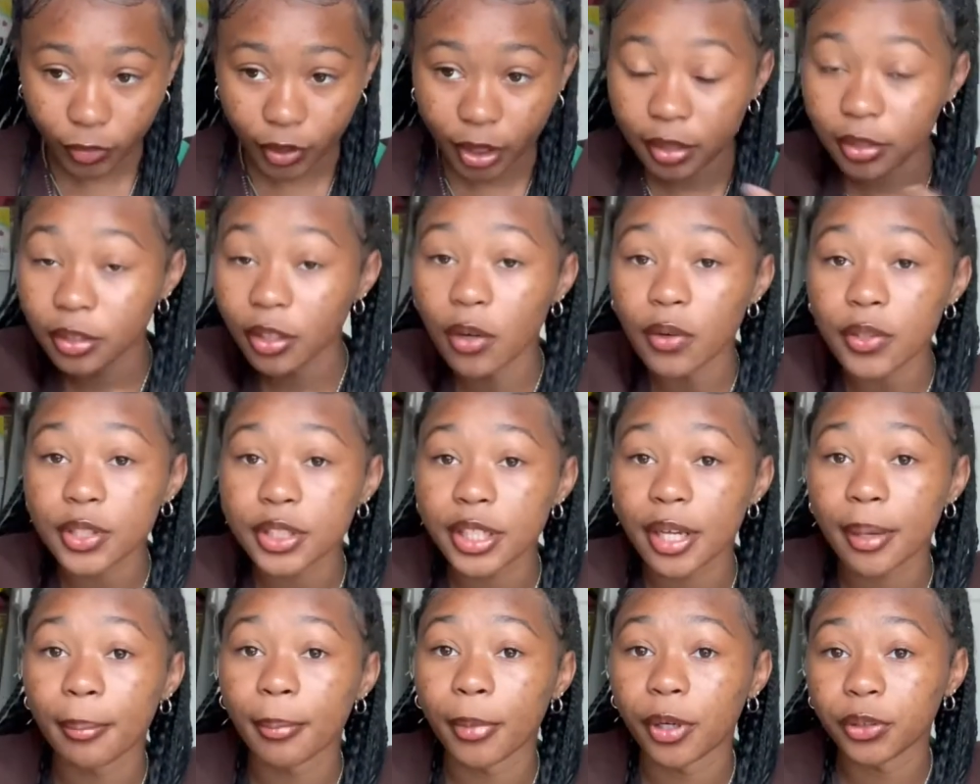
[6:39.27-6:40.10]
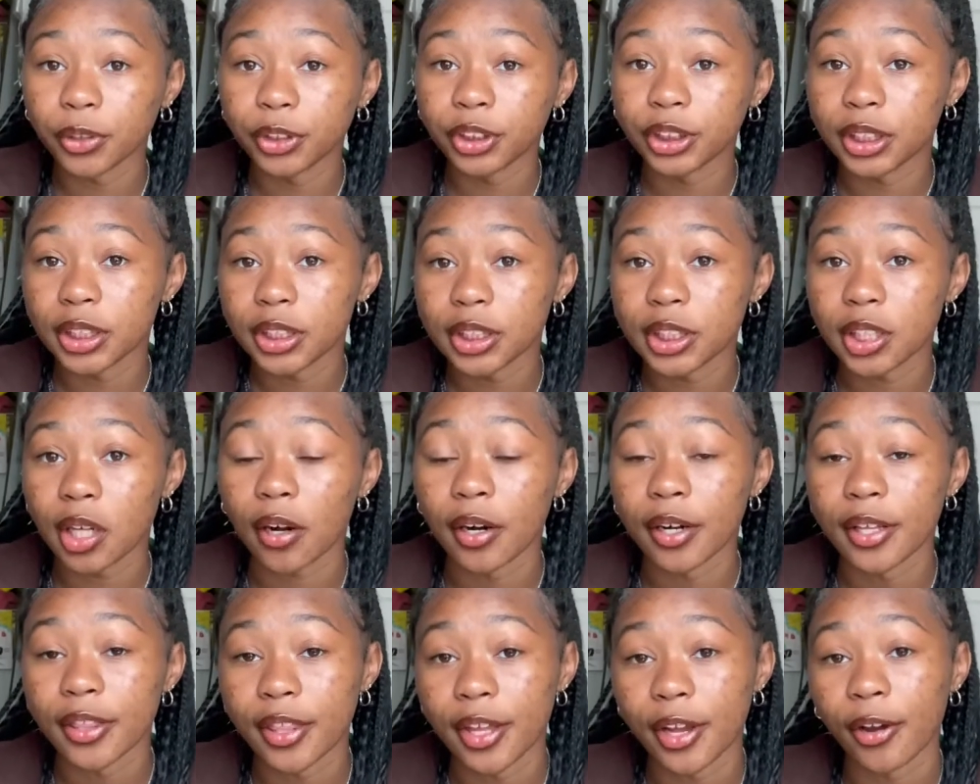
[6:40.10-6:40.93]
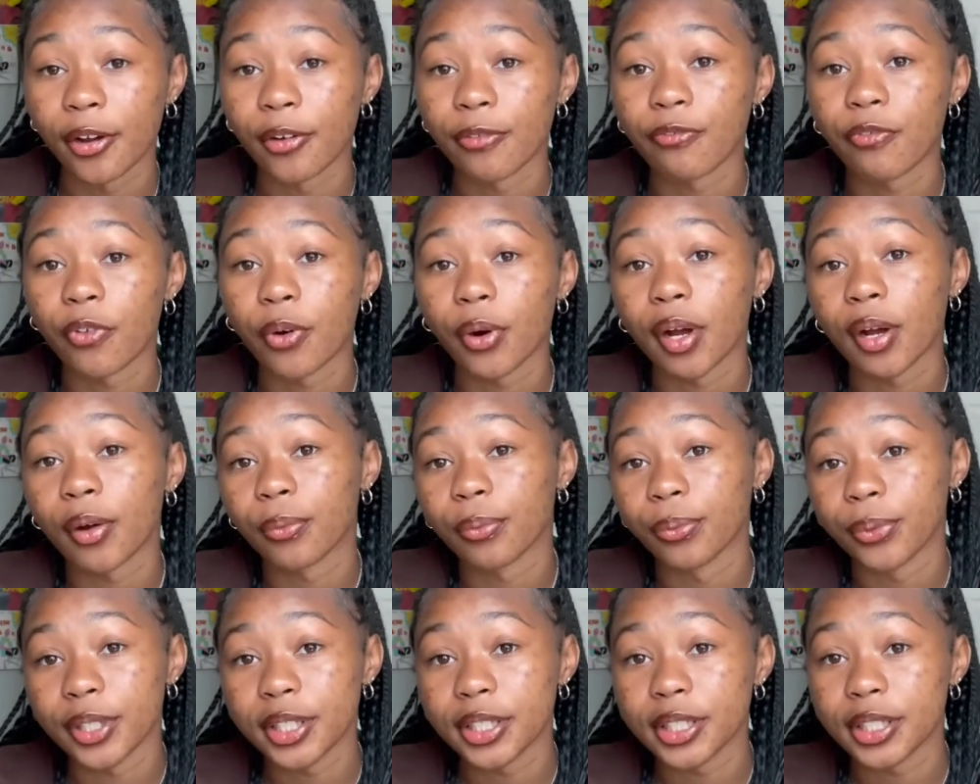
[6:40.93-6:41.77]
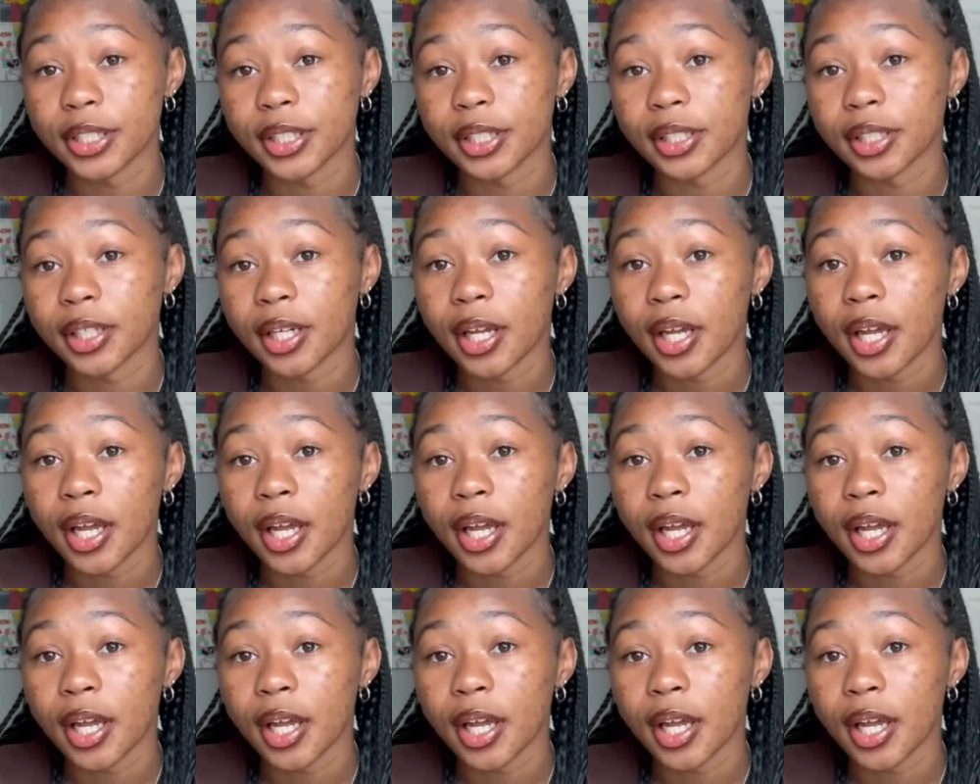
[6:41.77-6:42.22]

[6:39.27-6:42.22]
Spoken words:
Those emotions are there for a reason.